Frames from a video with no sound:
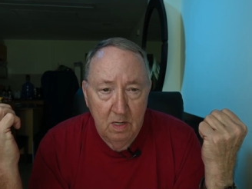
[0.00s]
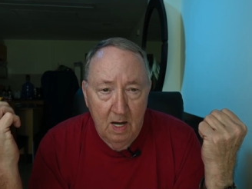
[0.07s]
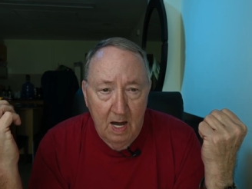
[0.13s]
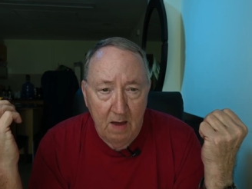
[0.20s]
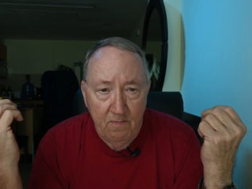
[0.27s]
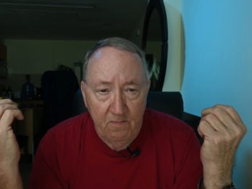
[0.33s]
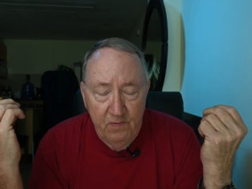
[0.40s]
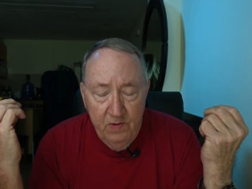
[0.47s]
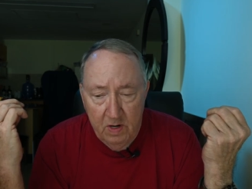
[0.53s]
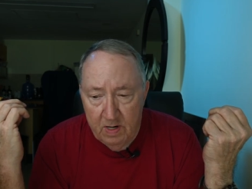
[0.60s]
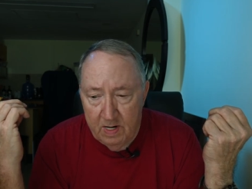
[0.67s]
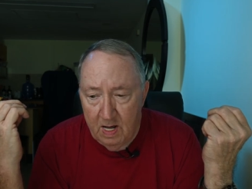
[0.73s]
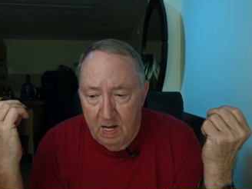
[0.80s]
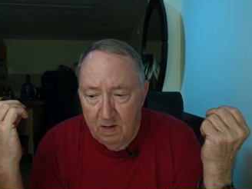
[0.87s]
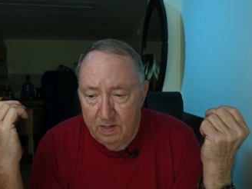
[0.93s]
I haven't
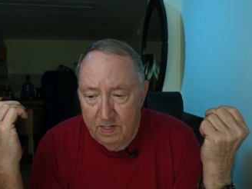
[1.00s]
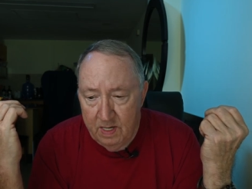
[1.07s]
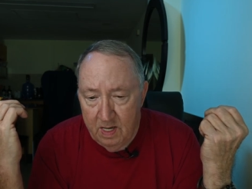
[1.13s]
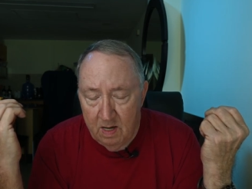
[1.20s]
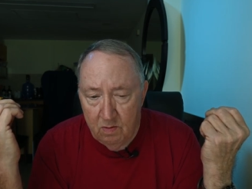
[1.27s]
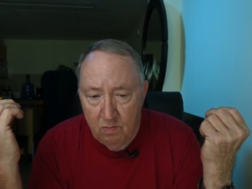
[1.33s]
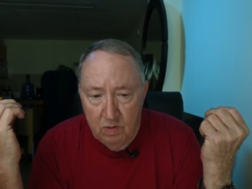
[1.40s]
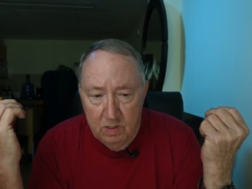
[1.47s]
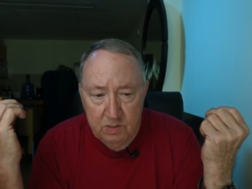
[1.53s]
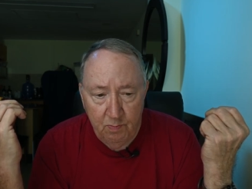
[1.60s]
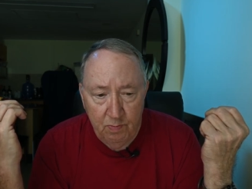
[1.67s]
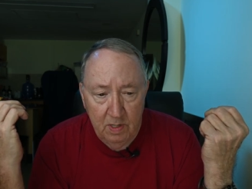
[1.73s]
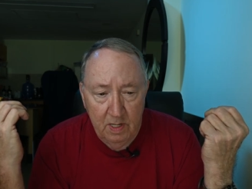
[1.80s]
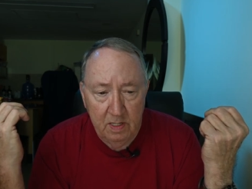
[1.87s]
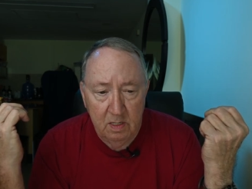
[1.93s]
figured out yet what's
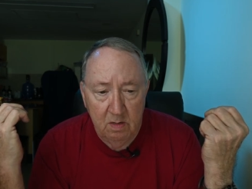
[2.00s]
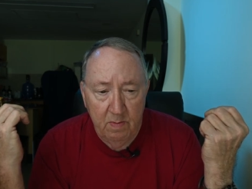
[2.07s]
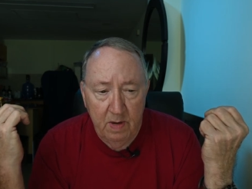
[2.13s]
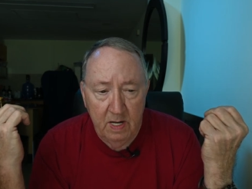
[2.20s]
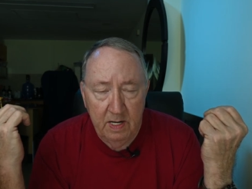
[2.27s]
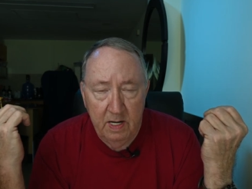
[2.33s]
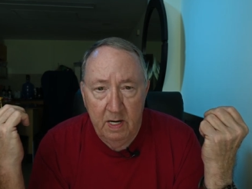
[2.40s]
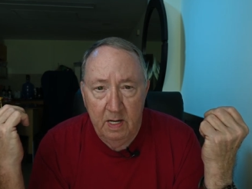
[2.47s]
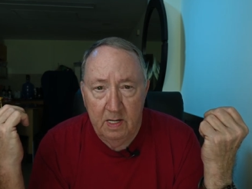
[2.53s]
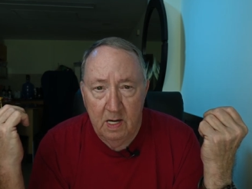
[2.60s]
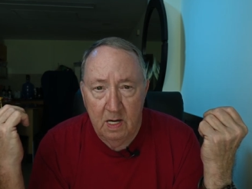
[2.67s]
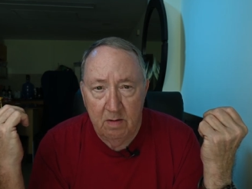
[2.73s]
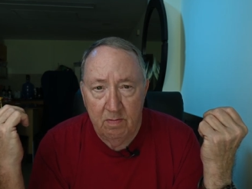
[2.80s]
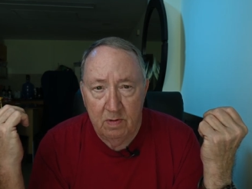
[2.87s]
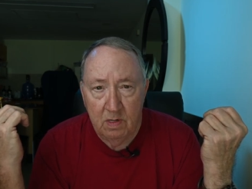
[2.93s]
pleasant about any
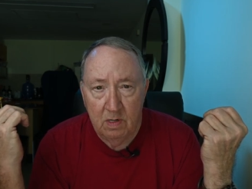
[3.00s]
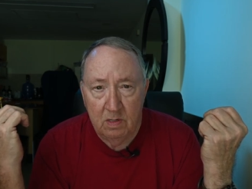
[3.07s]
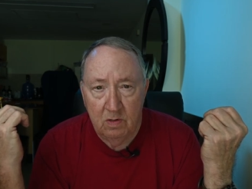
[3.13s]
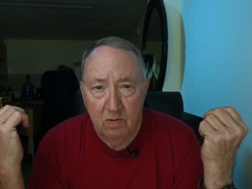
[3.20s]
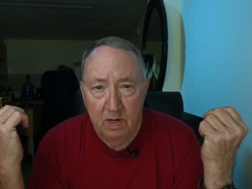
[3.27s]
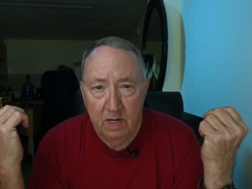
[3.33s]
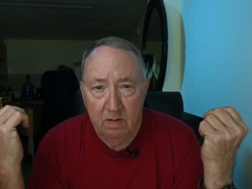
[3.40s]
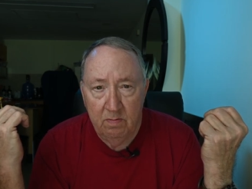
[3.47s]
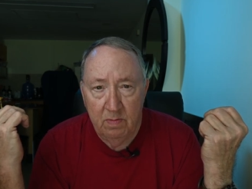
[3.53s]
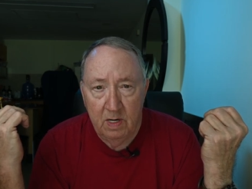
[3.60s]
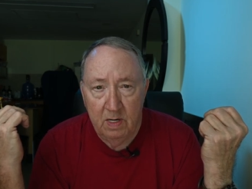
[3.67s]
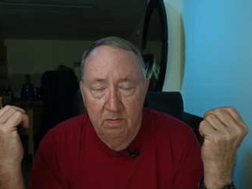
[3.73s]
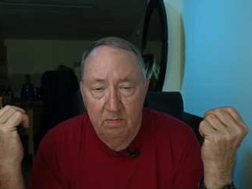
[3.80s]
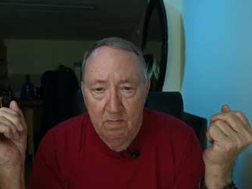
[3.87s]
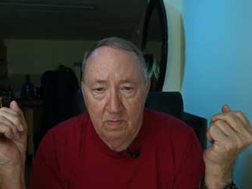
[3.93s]
kind of an earthquake,
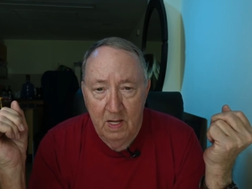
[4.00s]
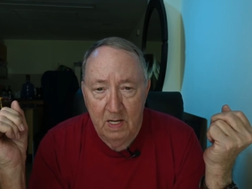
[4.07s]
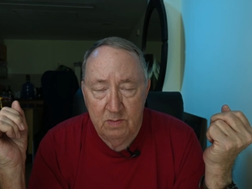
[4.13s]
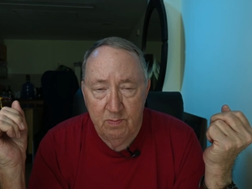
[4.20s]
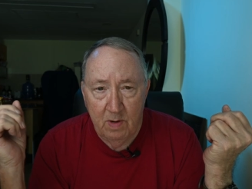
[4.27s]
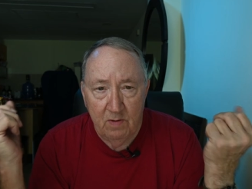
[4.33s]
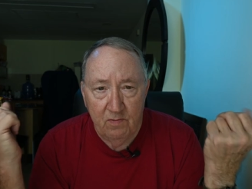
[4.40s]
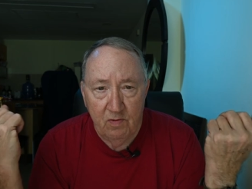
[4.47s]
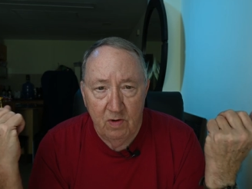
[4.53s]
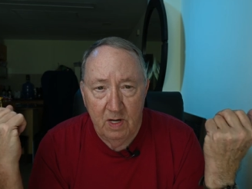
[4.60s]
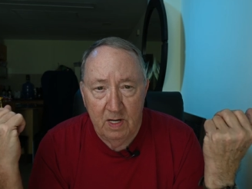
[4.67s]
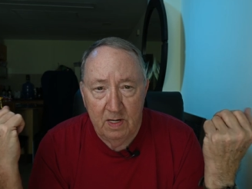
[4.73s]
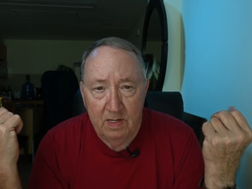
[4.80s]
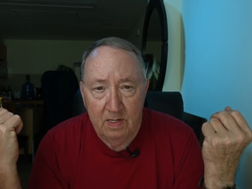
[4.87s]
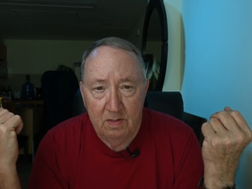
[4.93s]
but that's my
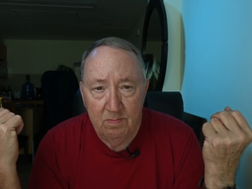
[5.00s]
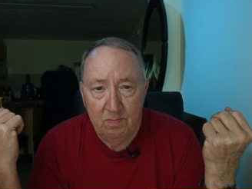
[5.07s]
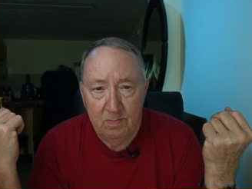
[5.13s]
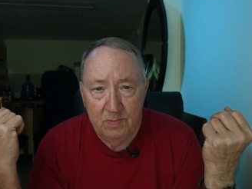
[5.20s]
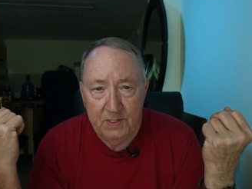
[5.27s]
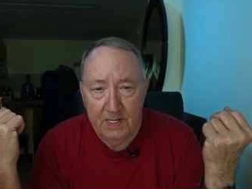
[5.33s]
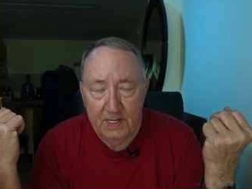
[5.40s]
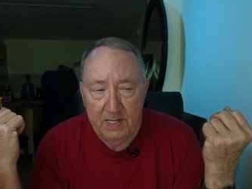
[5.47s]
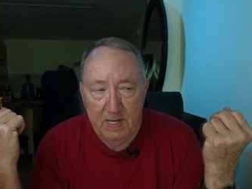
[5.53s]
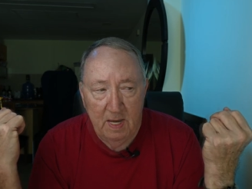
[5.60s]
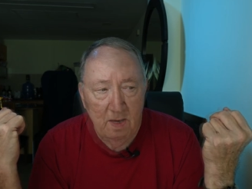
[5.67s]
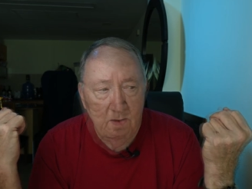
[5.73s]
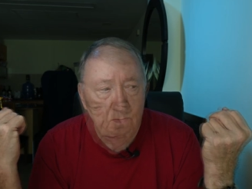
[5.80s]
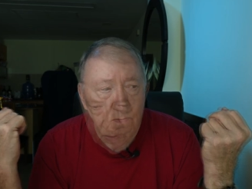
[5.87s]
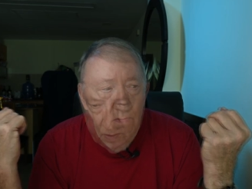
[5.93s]
friend that said
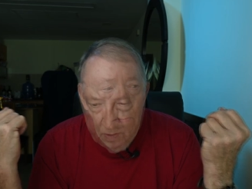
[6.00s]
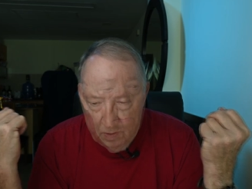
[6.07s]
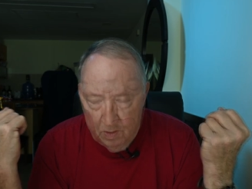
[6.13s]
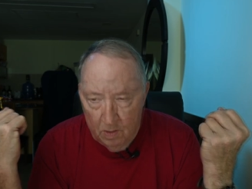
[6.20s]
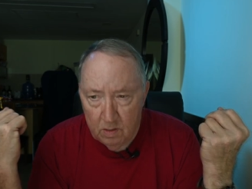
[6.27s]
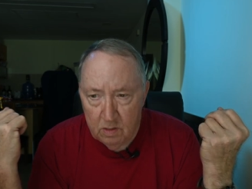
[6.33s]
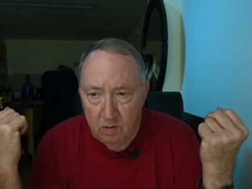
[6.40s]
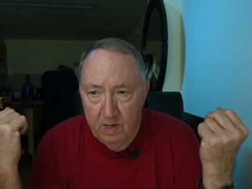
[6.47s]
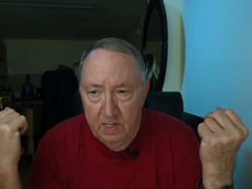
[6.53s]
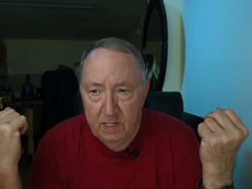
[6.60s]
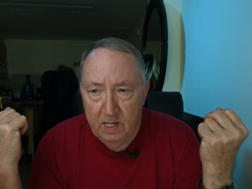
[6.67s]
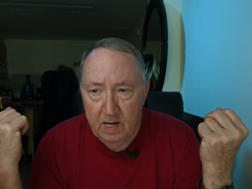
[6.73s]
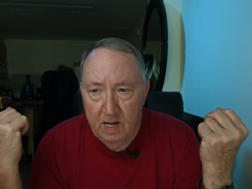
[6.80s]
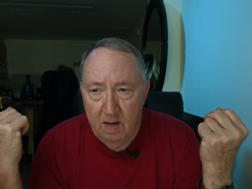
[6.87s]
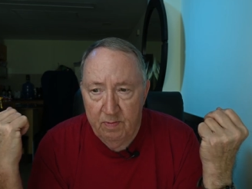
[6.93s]
that. The earthquake
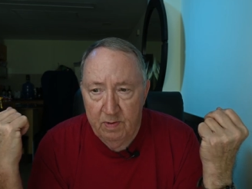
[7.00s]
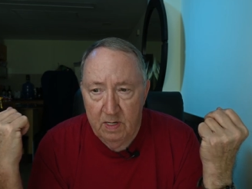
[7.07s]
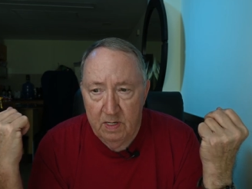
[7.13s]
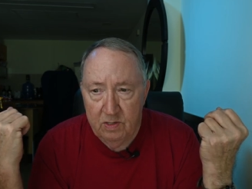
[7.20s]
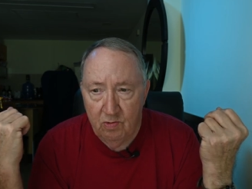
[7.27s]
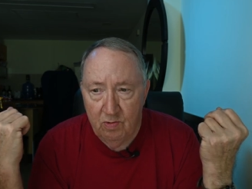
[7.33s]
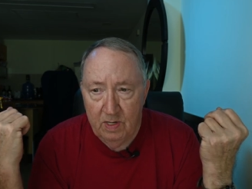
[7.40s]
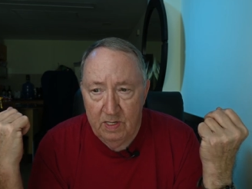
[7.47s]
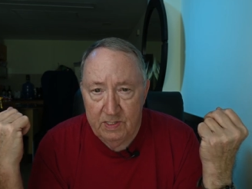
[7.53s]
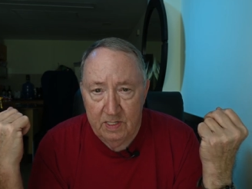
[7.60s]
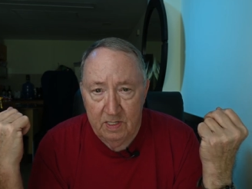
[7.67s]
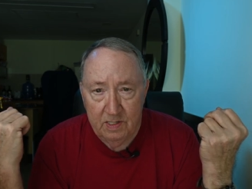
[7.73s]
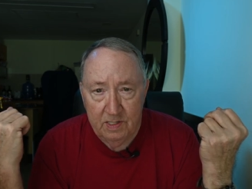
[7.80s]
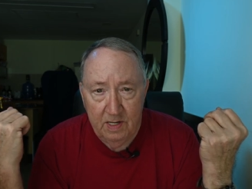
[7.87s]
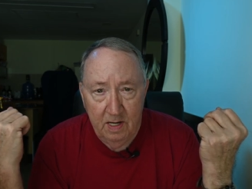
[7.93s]
that happened in
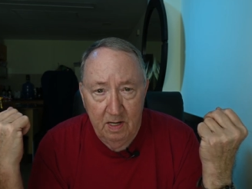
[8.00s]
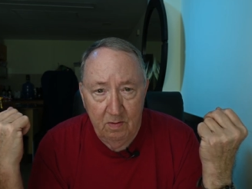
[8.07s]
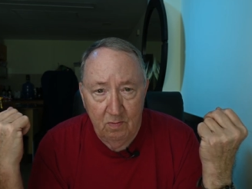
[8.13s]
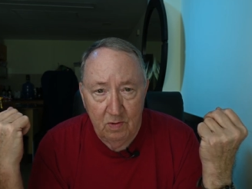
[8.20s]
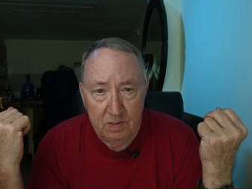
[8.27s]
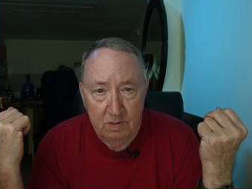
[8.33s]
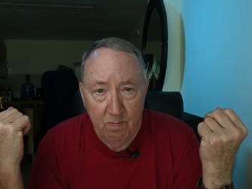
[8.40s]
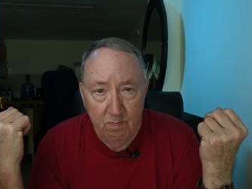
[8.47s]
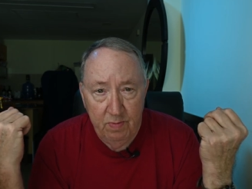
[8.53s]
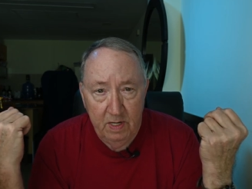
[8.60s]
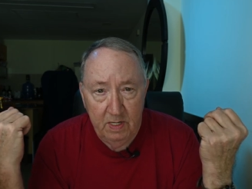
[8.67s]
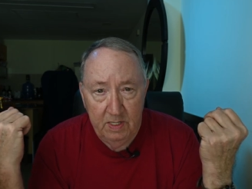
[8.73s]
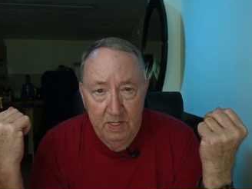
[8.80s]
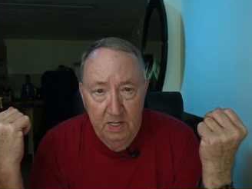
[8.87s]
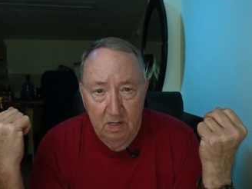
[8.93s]
2016 was a
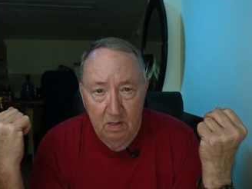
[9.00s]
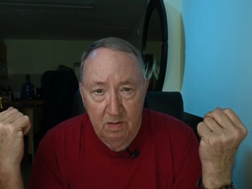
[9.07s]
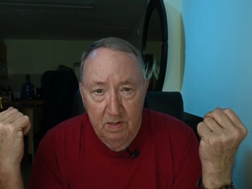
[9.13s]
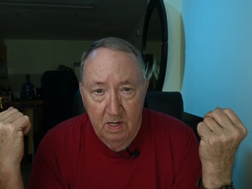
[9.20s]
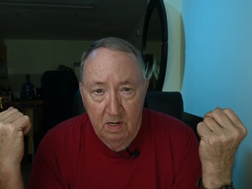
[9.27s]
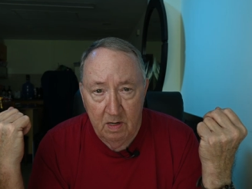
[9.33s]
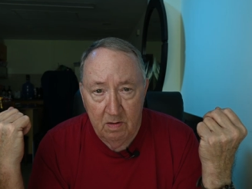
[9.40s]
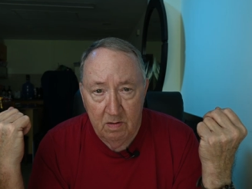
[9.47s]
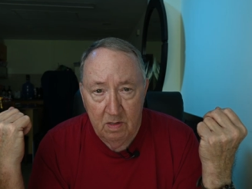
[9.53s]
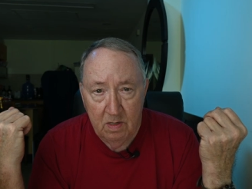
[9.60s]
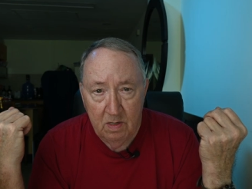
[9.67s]
big deal here.